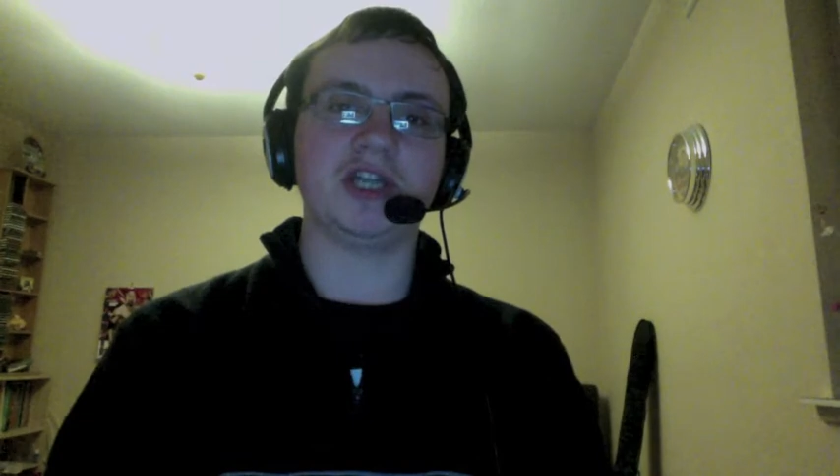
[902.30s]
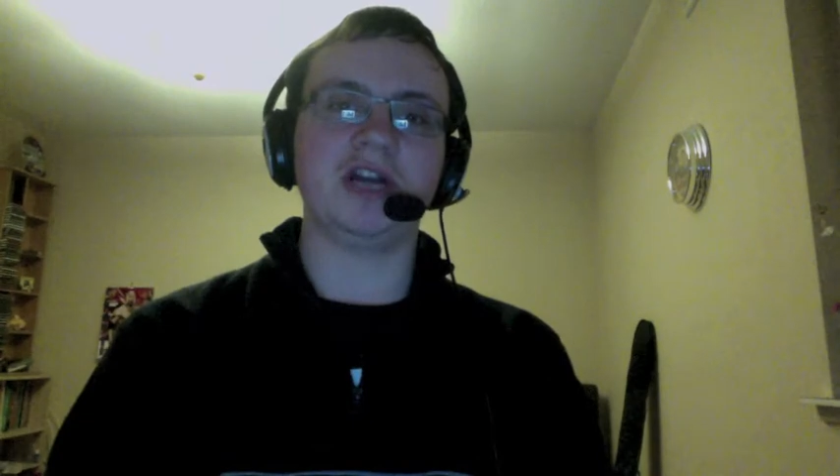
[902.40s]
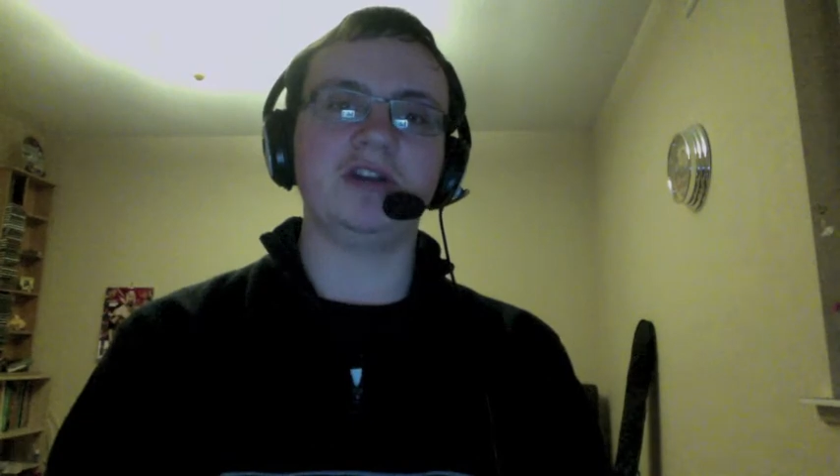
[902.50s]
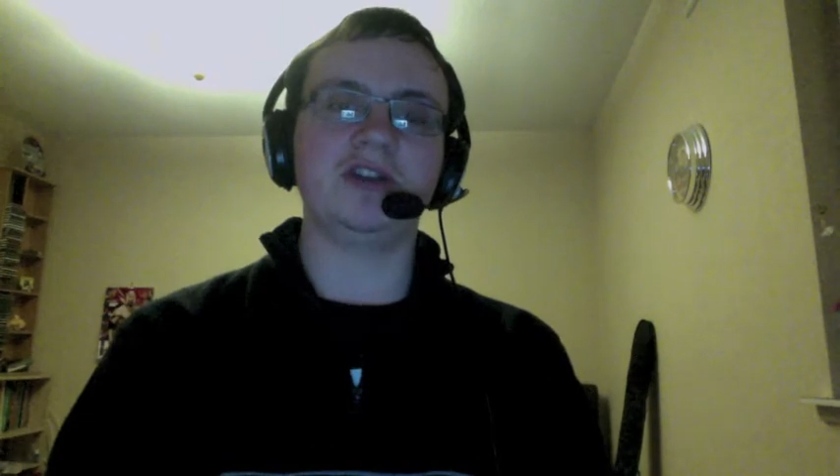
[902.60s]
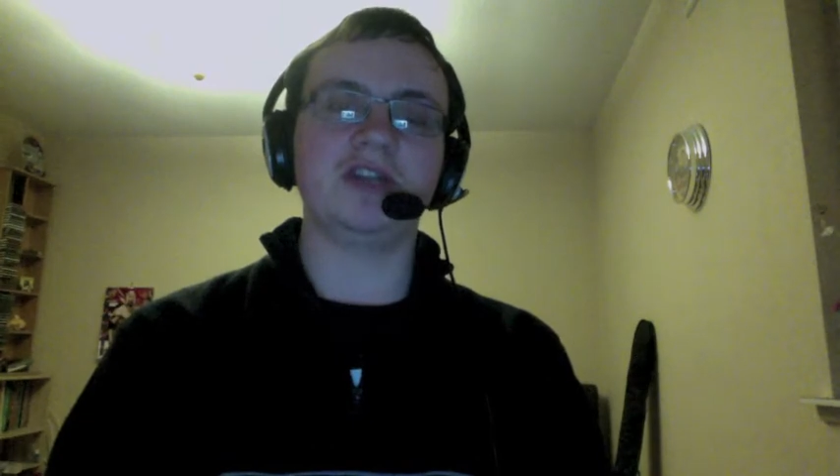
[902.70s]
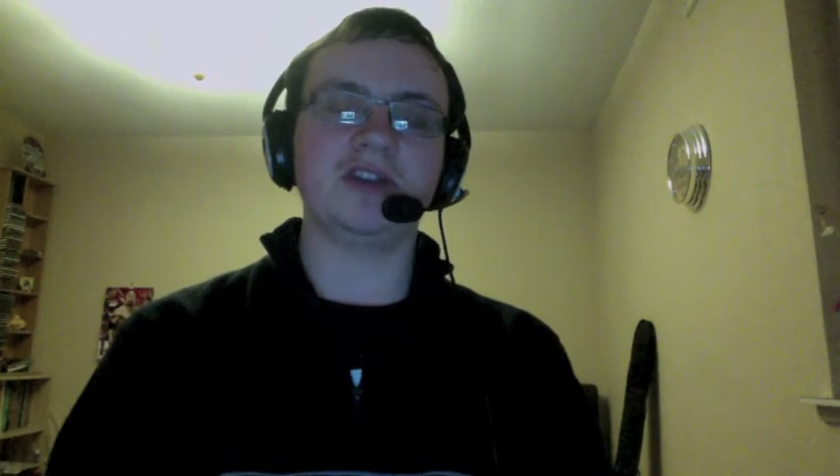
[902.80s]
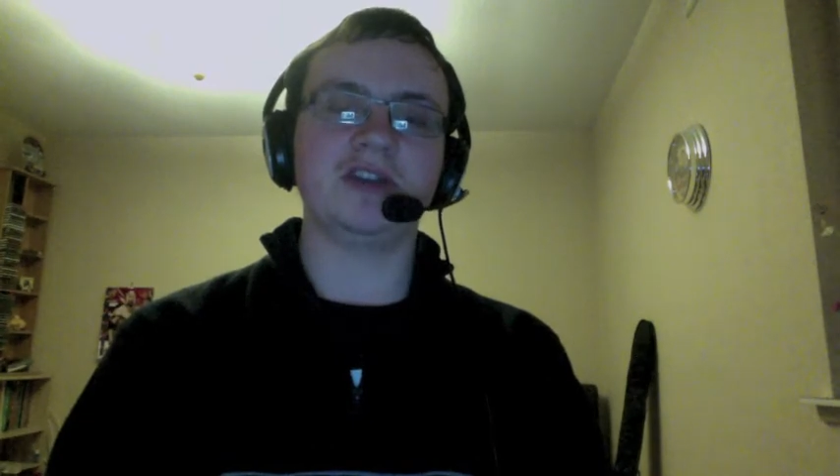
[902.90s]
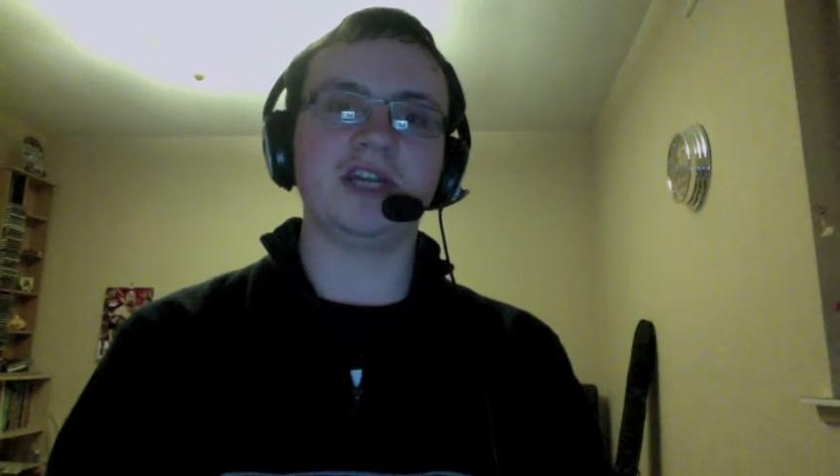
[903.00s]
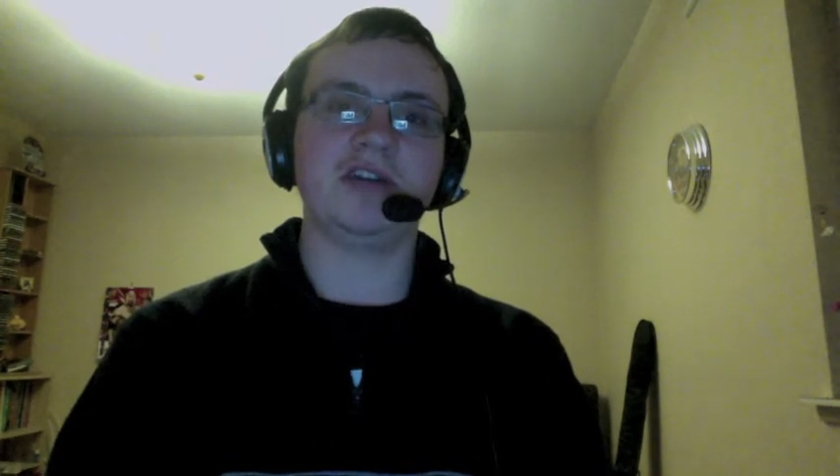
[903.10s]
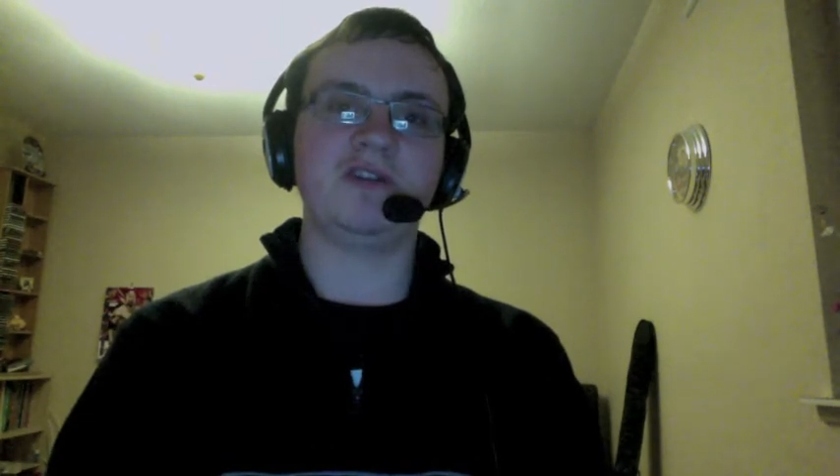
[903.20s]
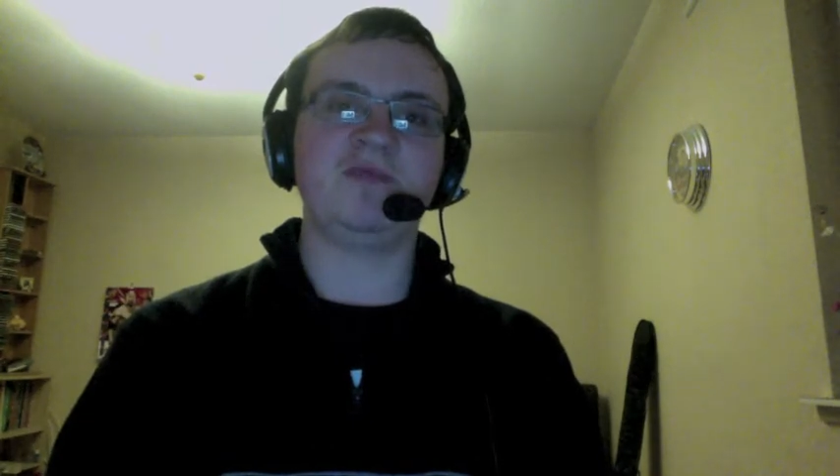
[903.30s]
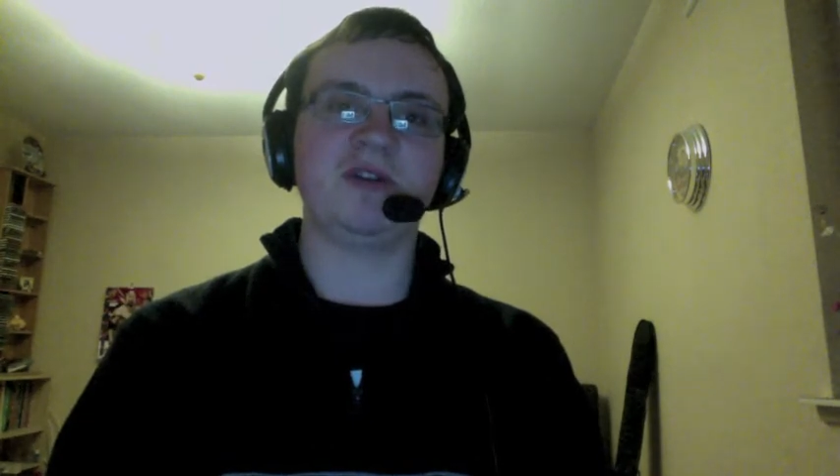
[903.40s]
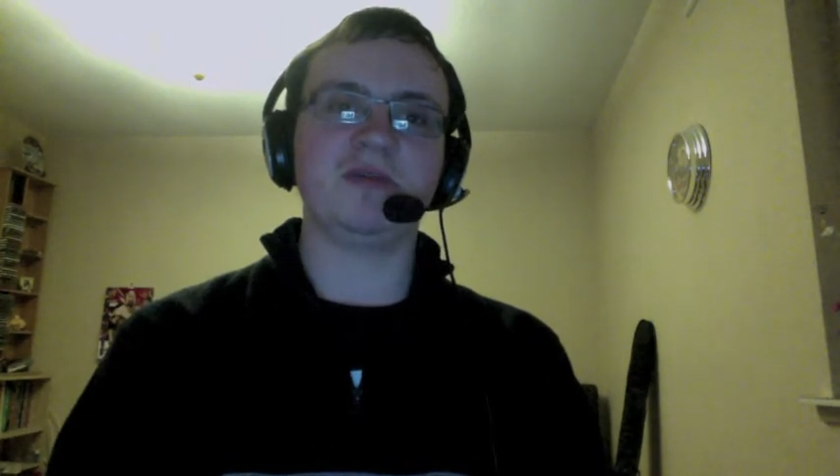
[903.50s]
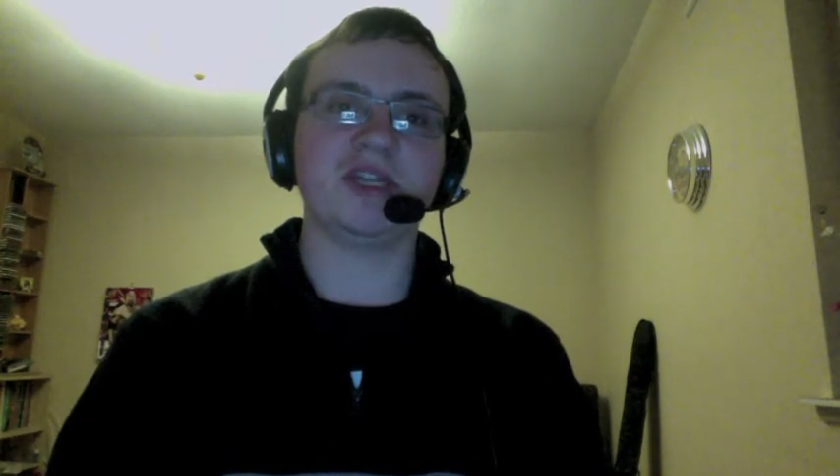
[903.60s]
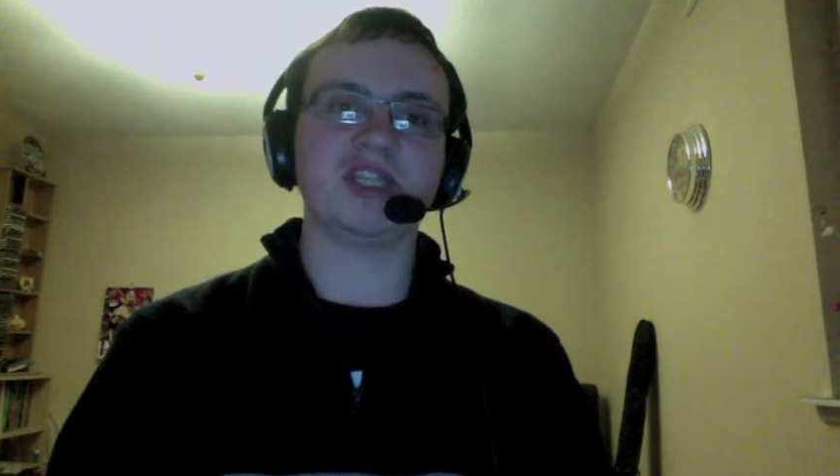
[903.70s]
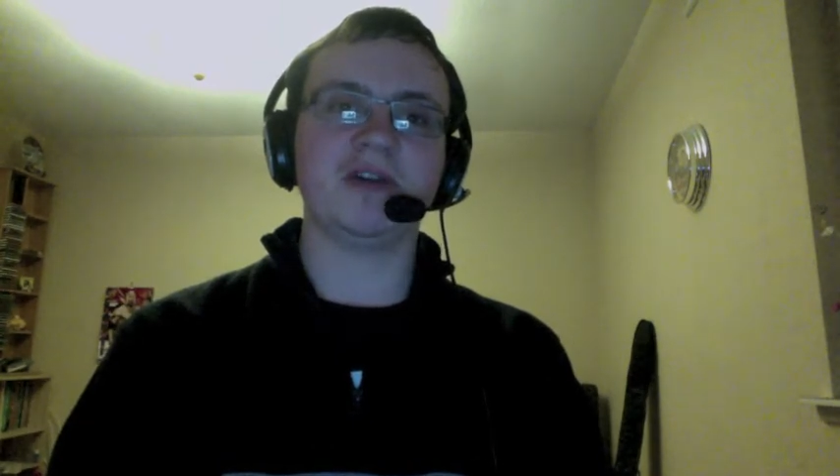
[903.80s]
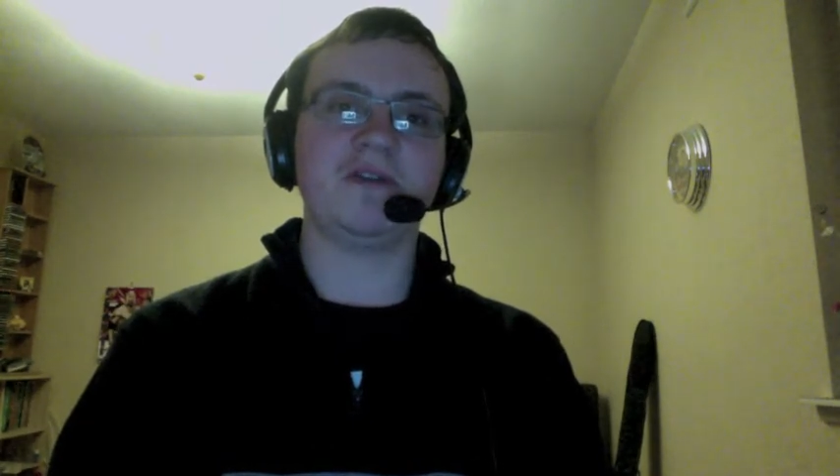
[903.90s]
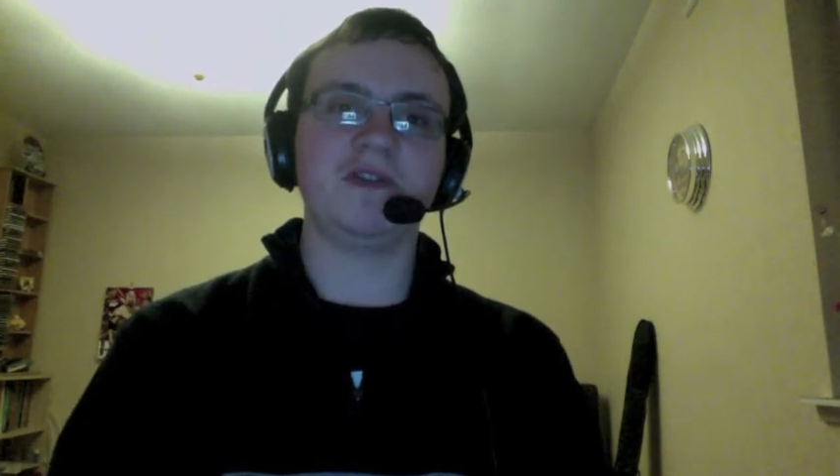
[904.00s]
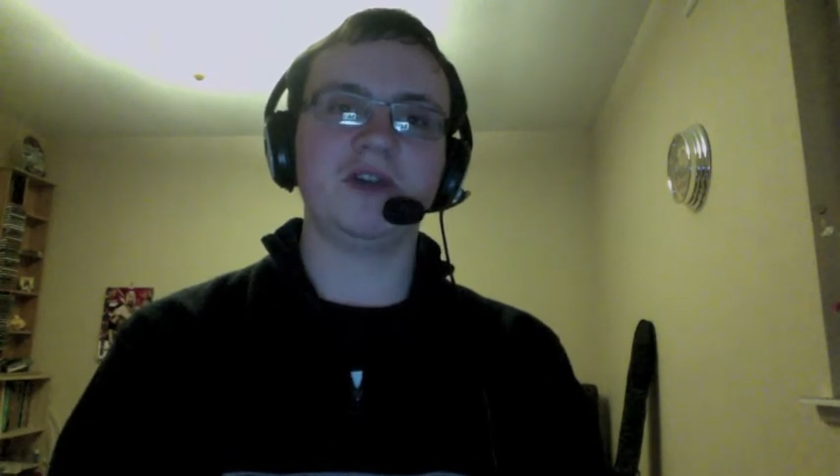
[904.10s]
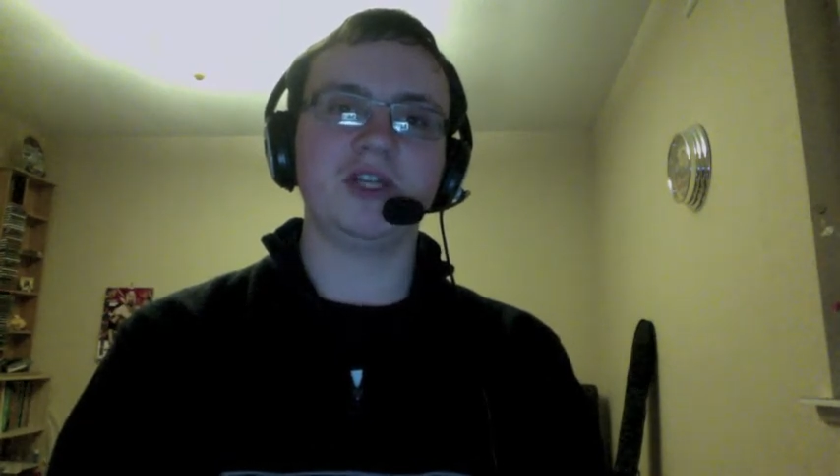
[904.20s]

I'm going to take the title off Punk myself.